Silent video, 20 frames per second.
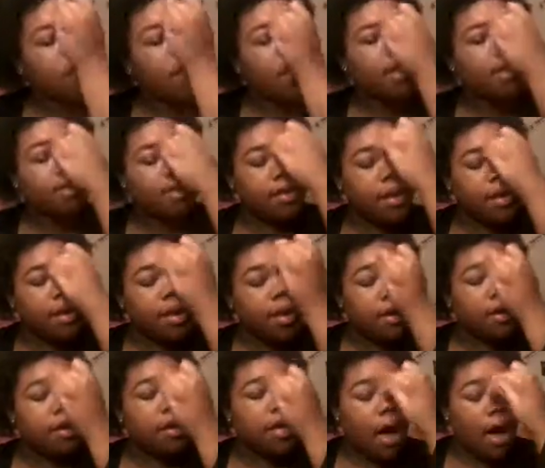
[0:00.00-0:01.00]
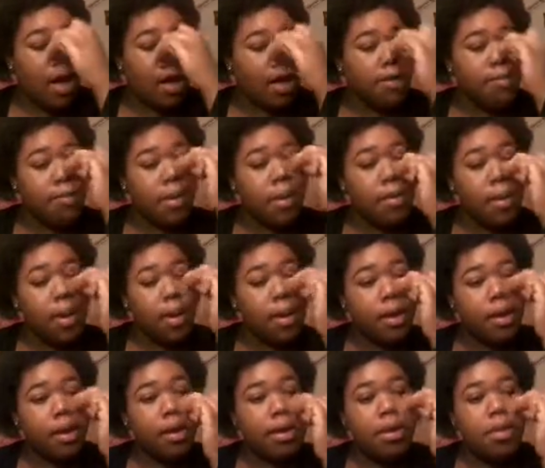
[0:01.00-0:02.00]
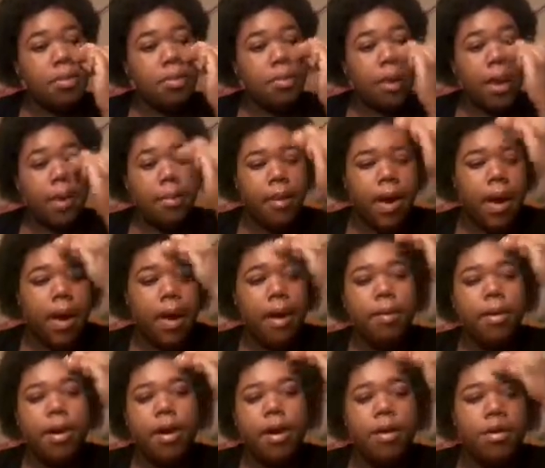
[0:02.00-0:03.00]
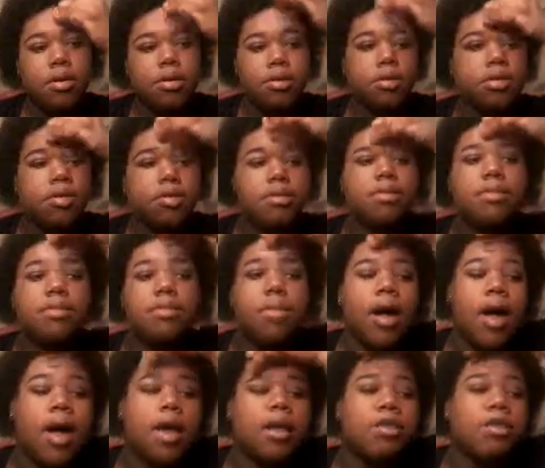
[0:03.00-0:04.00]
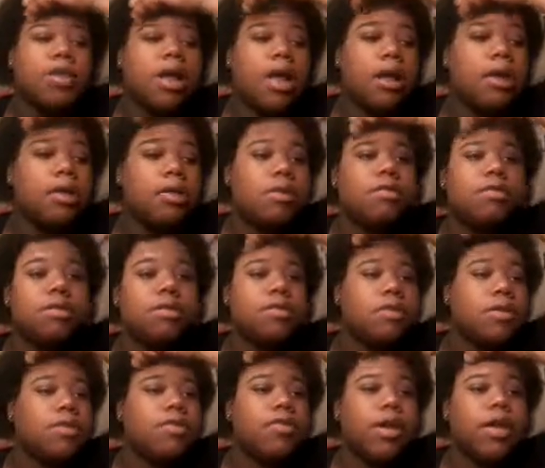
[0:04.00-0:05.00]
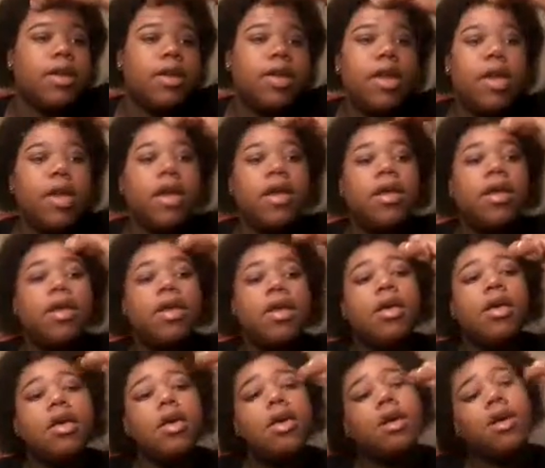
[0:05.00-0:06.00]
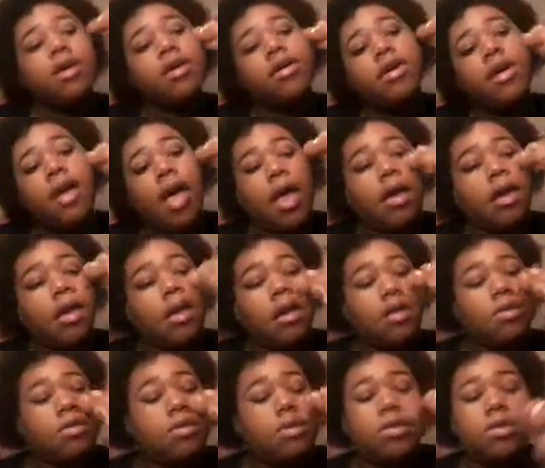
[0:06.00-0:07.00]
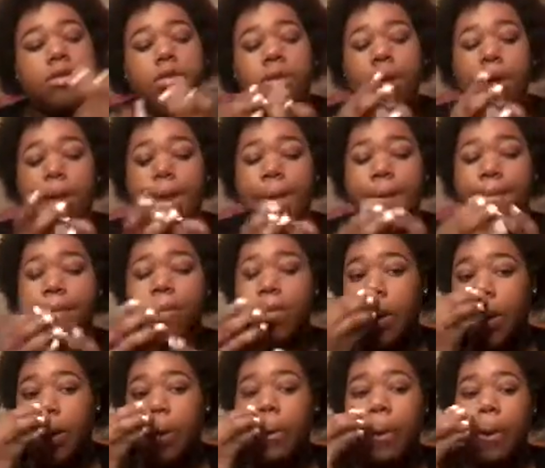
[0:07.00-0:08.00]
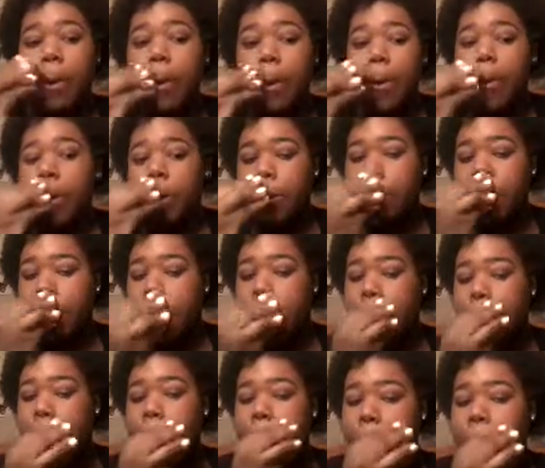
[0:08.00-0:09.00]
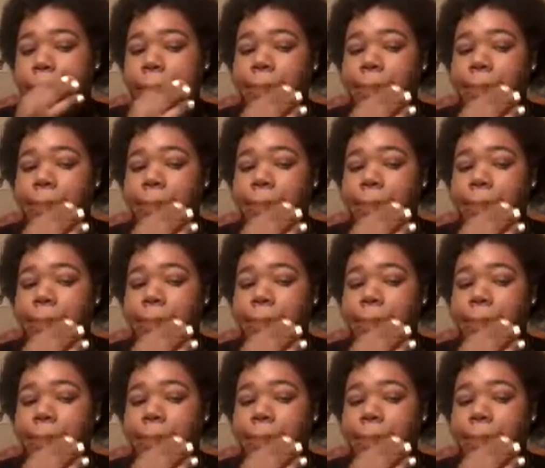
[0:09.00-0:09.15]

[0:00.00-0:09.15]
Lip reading: I set a lot of my makeup, like my eyebrows, eyeshadows, and stuff like that. I didn't used to do that in middle school, so